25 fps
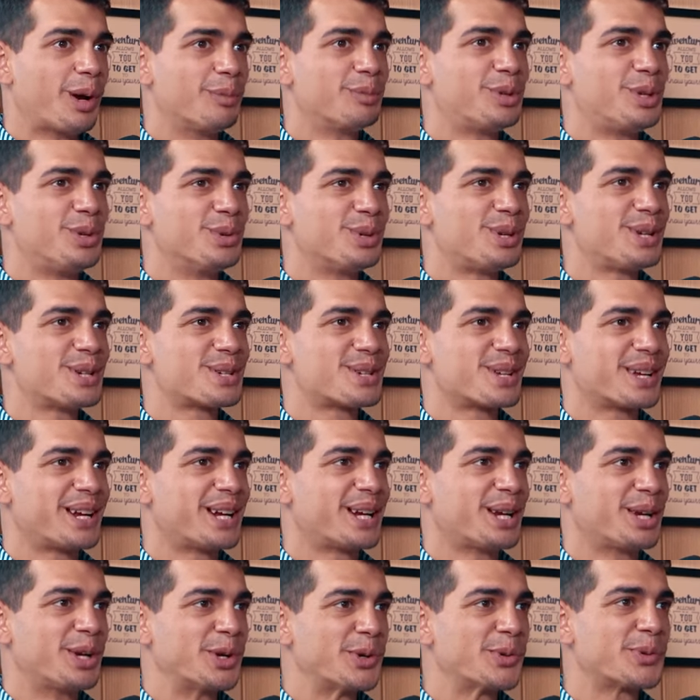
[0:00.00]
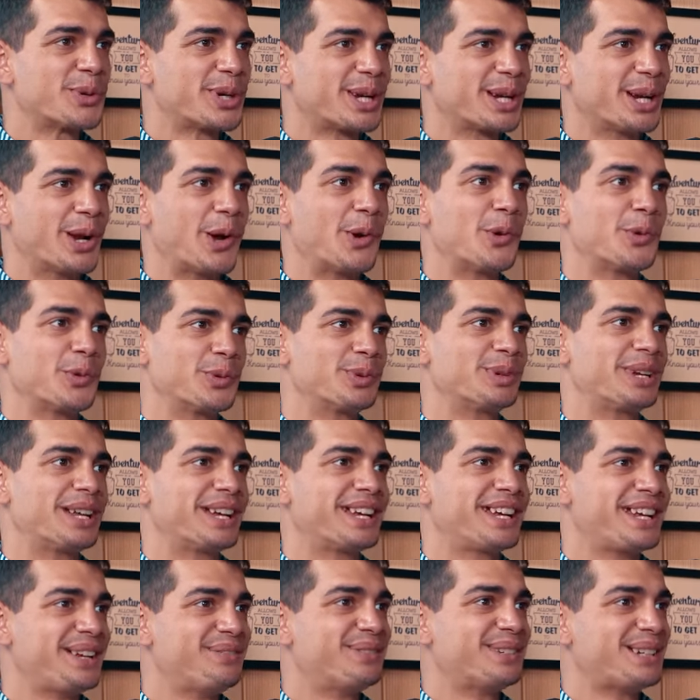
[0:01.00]
I'm, curious to get into it now
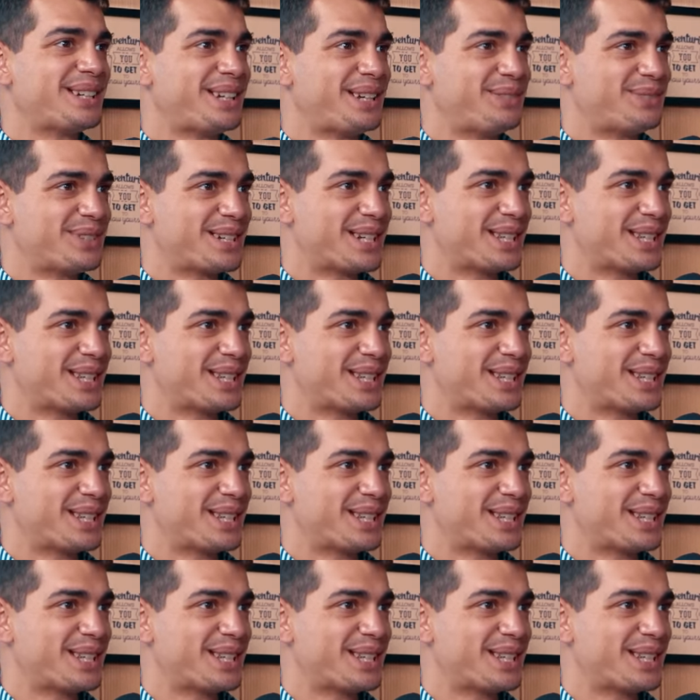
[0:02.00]
like even yeah.